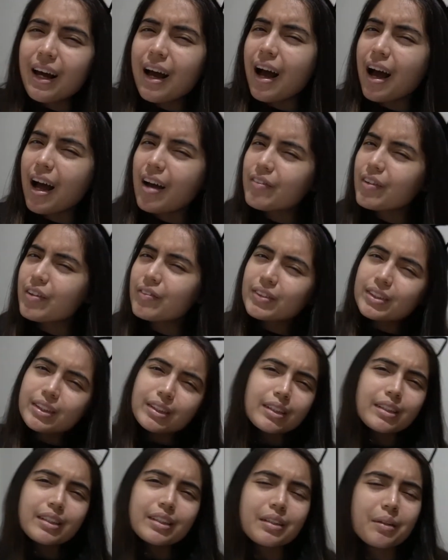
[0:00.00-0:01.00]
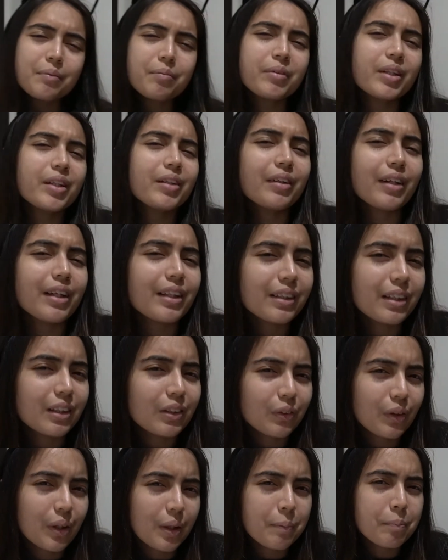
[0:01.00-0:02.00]
I've ever seen something related
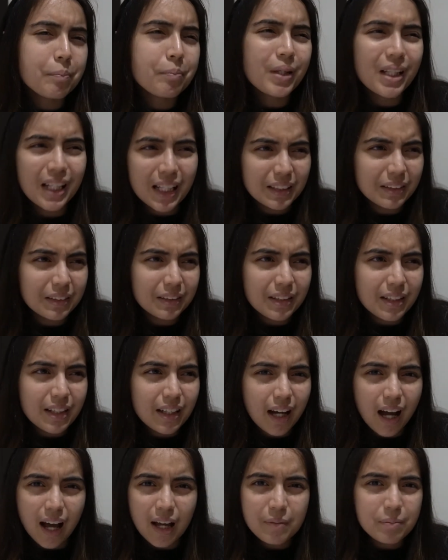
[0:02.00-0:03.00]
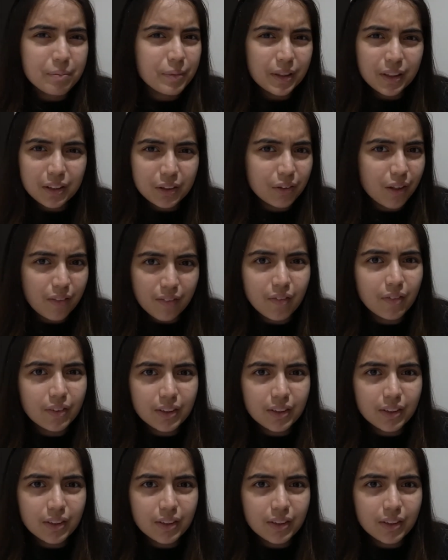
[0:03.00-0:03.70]
to Impellitteri. I'm pretty sure I've never